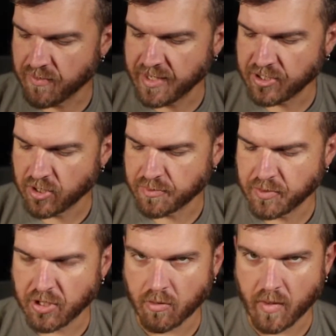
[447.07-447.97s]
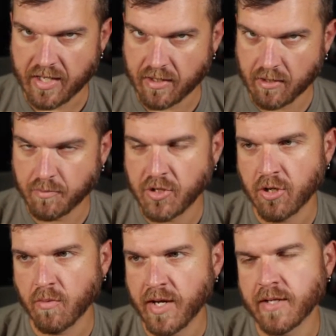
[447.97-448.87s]
Make sure it's pure white though, pure
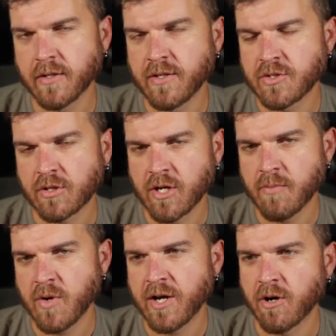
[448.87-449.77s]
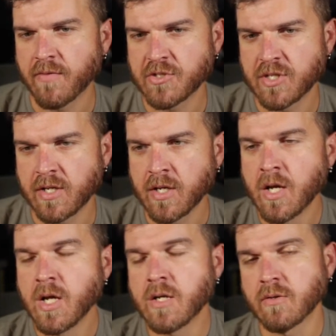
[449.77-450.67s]
white. Don't use the cream white or all of a sudden
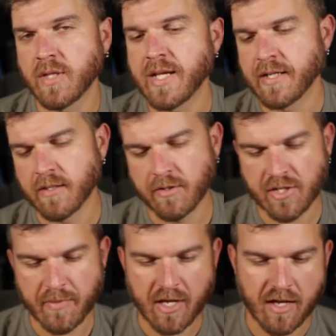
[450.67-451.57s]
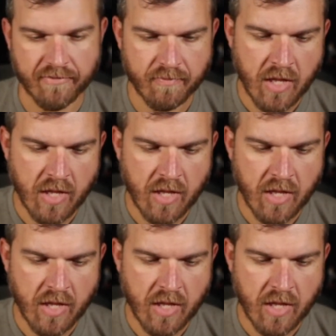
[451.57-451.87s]
your lighting color is going to be off.